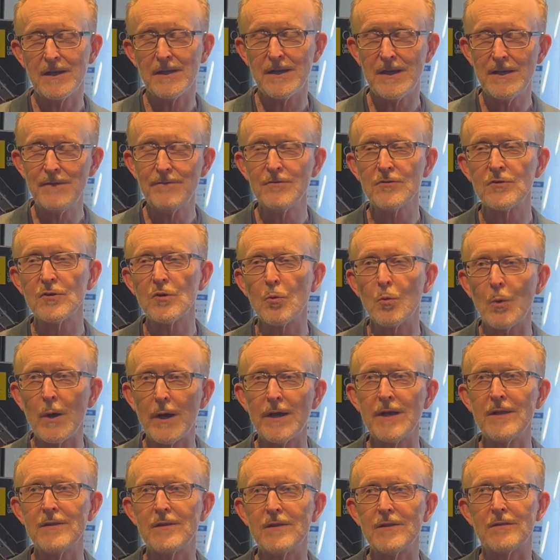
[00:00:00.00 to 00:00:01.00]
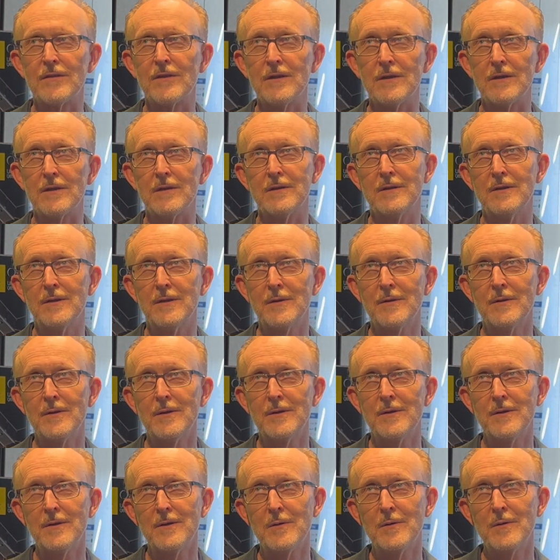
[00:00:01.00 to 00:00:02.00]
even the way that the
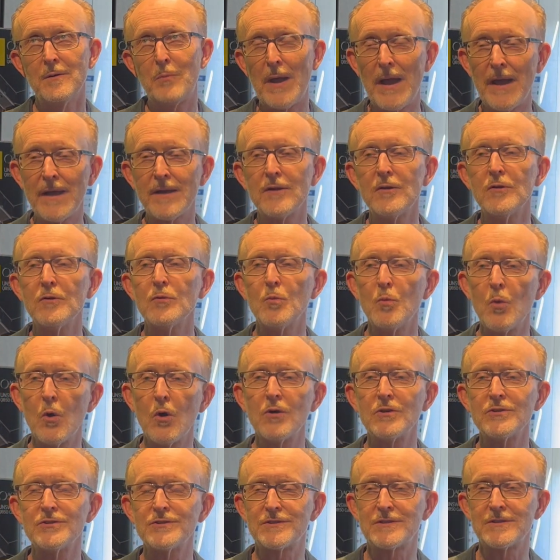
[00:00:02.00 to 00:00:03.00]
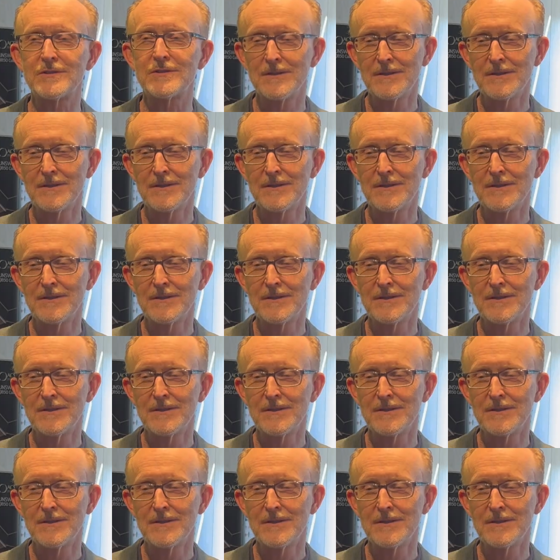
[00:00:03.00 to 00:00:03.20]
panel was